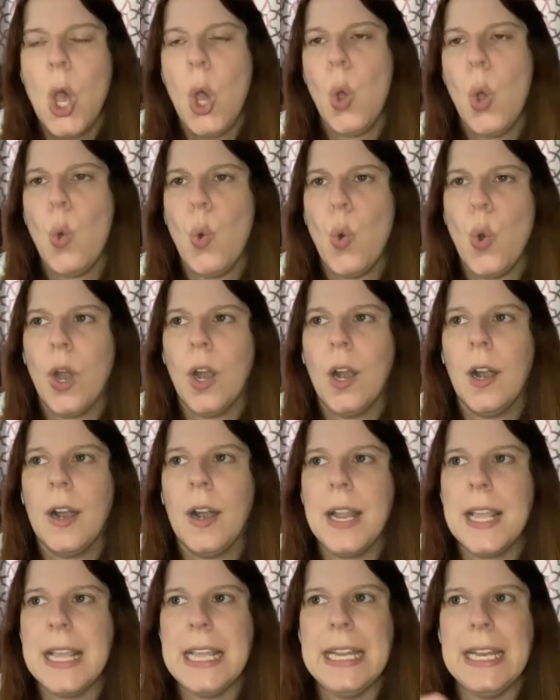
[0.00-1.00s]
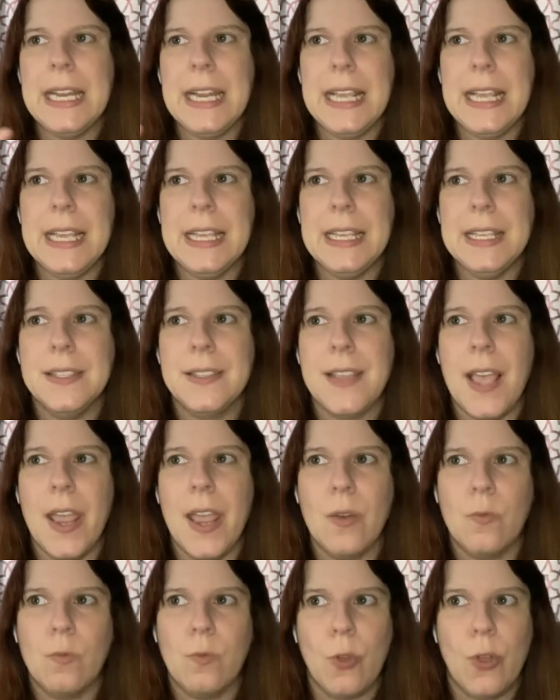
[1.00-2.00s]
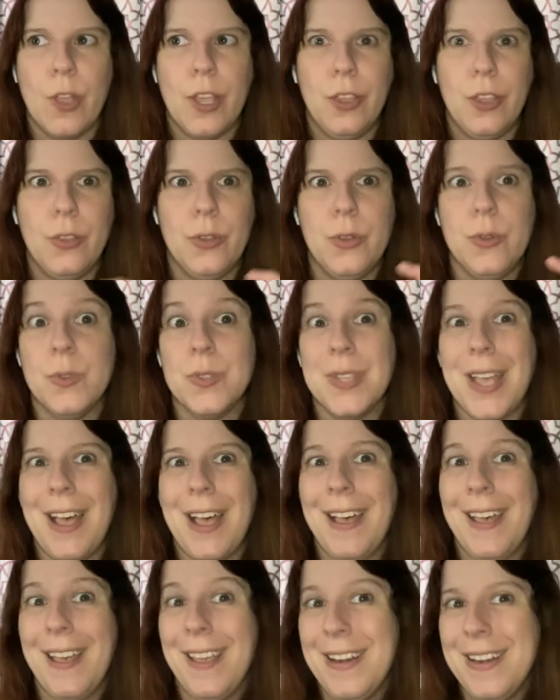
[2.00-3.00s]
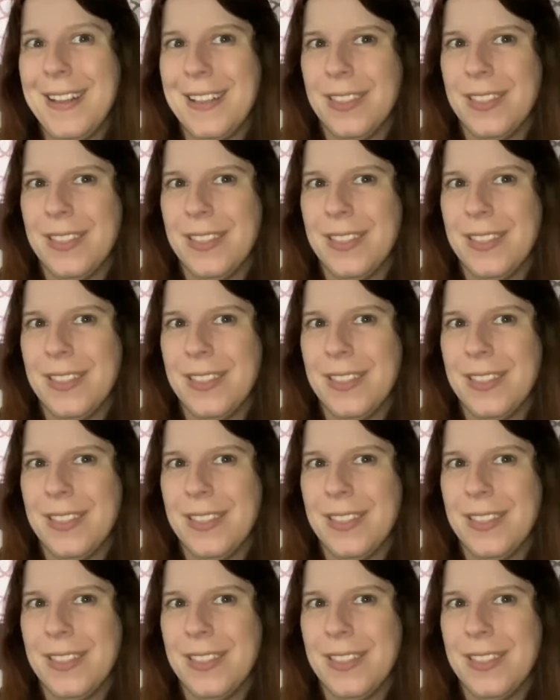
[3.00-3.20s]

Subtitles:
or it is a royal who's hiding